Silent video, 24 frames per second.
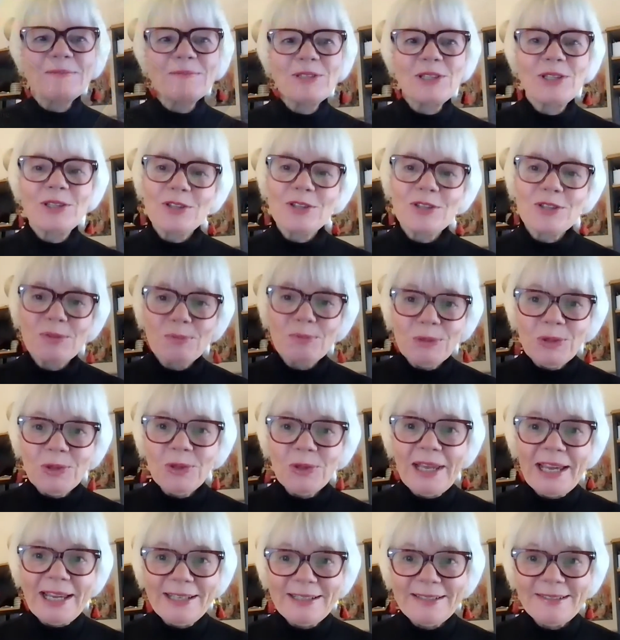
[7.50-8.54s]
to the Small
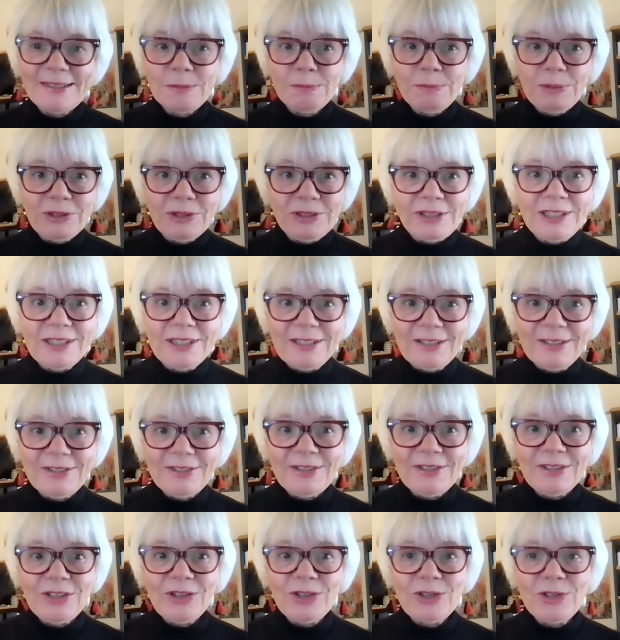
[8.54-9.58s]
Acts
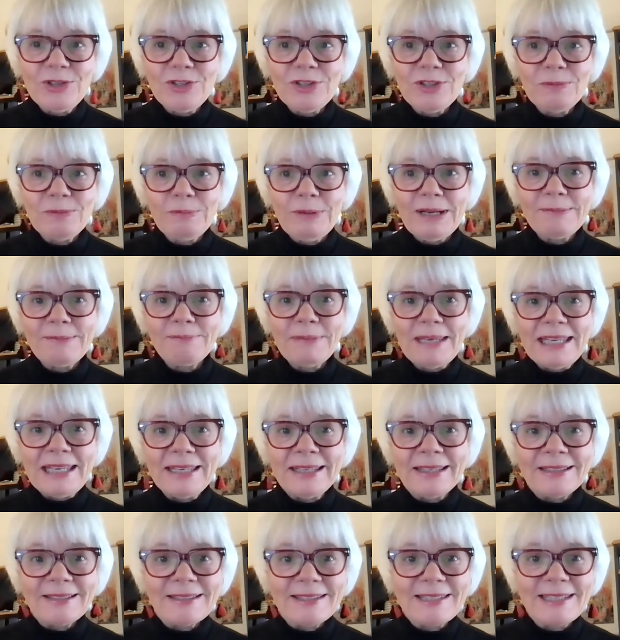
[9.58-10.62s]
podcast, hosted by
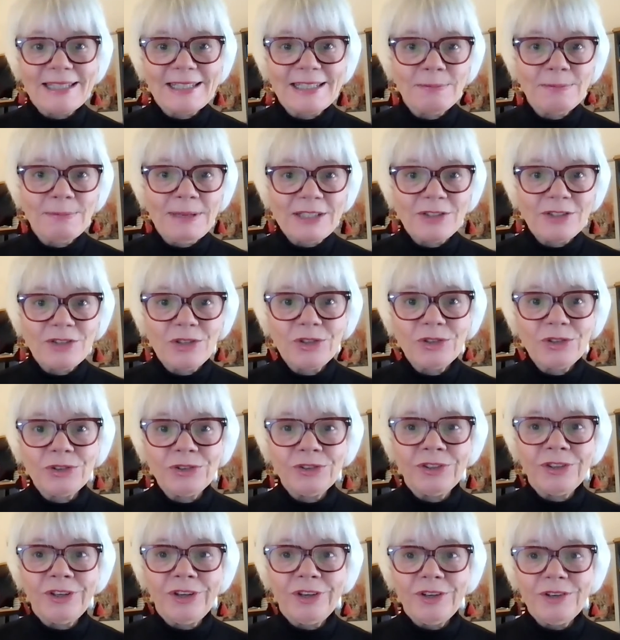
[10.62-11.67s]
me, Sandy
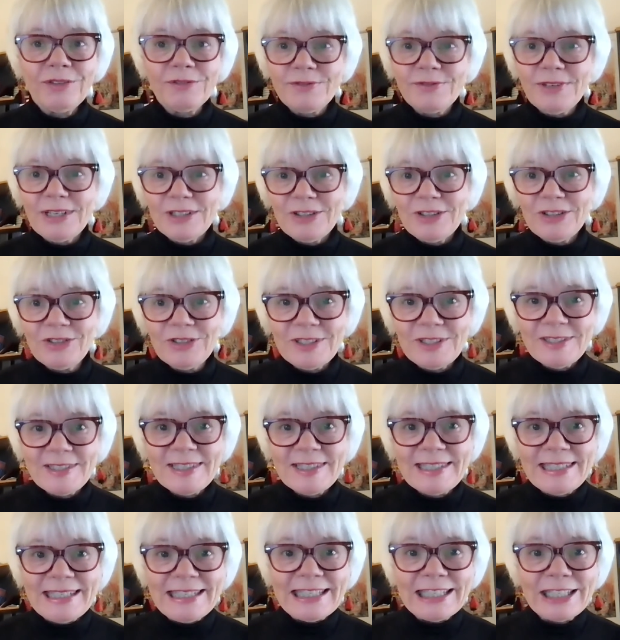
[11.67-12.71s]
MacDonald, founder and
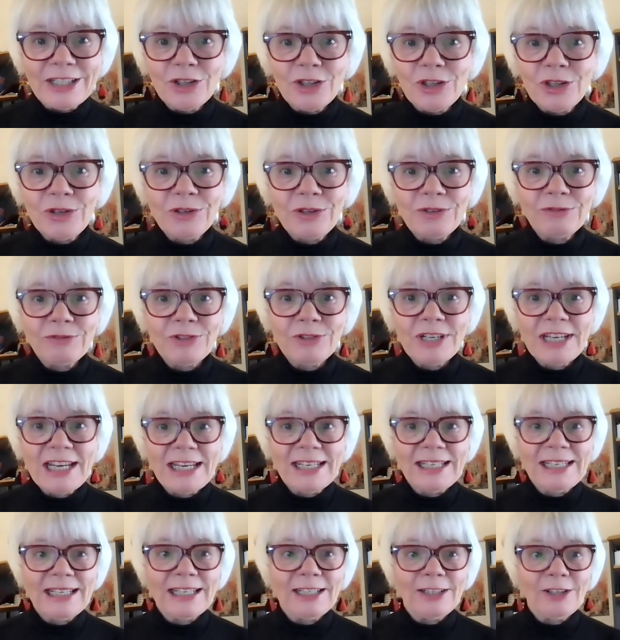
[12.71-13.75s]
CEO of
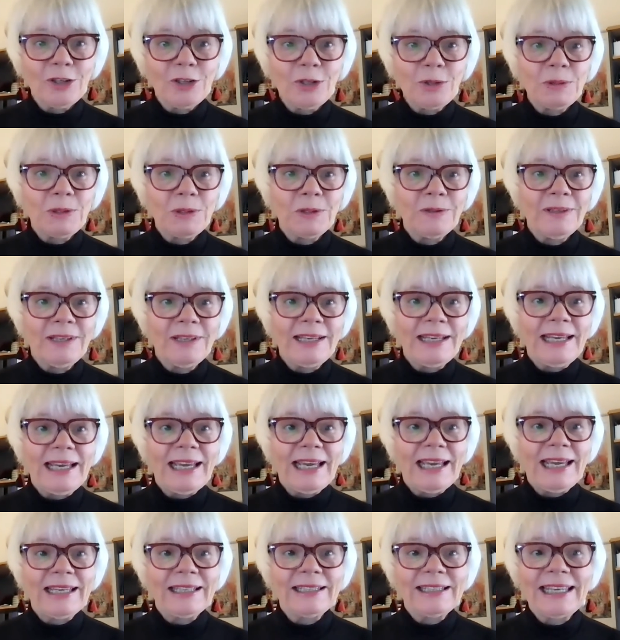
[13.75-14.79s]
Create Care Global,
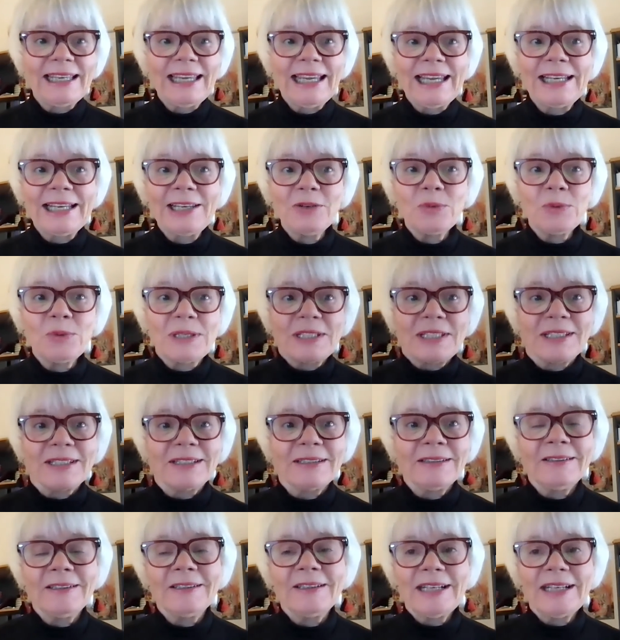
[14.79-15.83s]
and Kayla
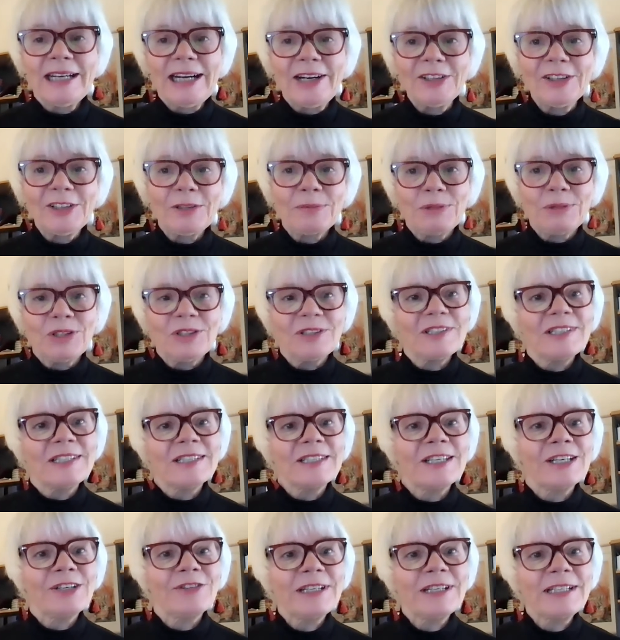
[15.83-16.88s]
Witter, our community
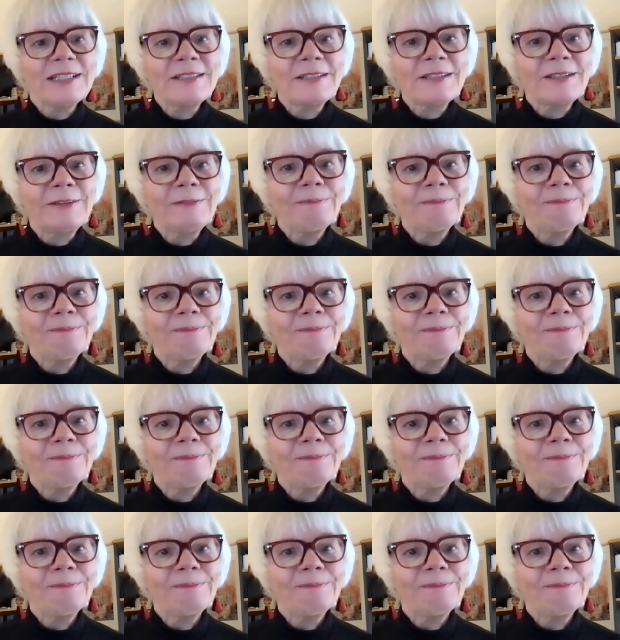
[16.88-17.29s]
director.